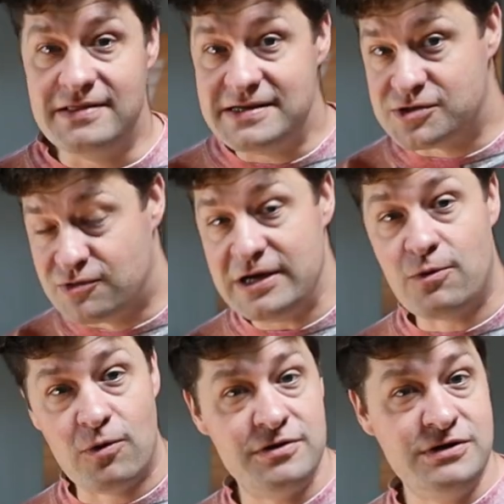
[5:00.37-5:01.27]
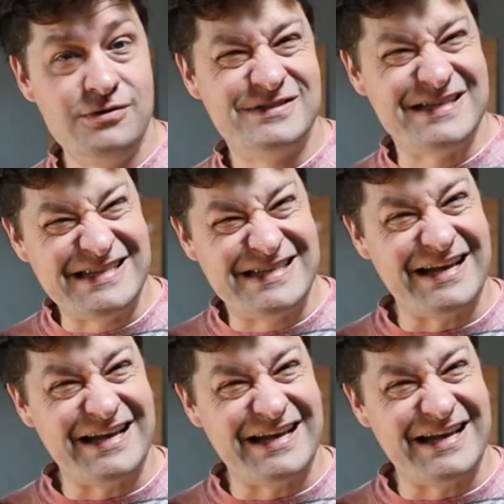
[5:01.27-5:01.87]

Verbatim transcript: And this Greek word used is